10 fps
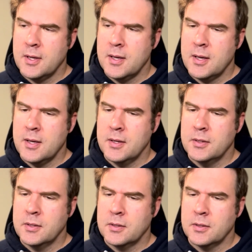
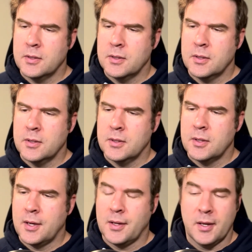And
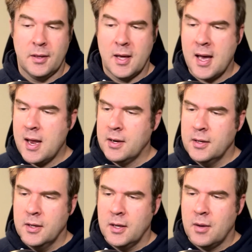I like that.
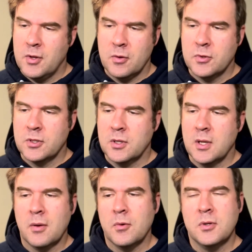I mean, there
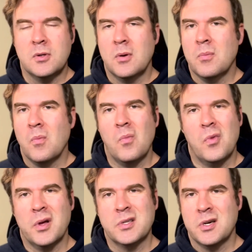
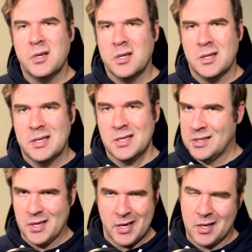wasn't a ton to
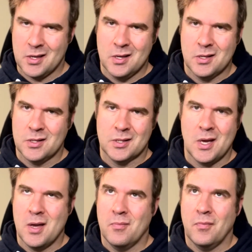dislike in this
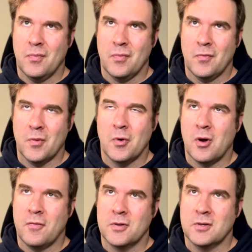game from an
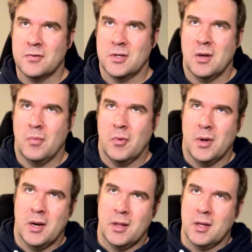offensive
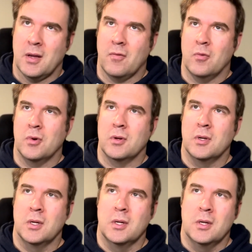standpoint. I think
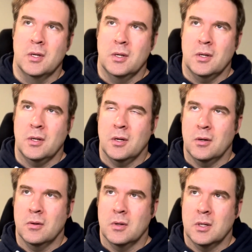everyone, you
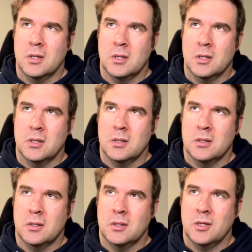know,
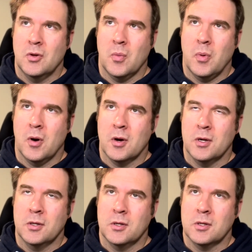did their
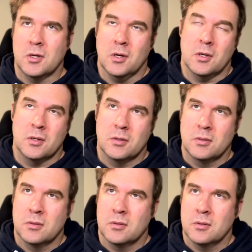part and looked good,
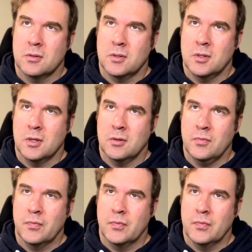you know.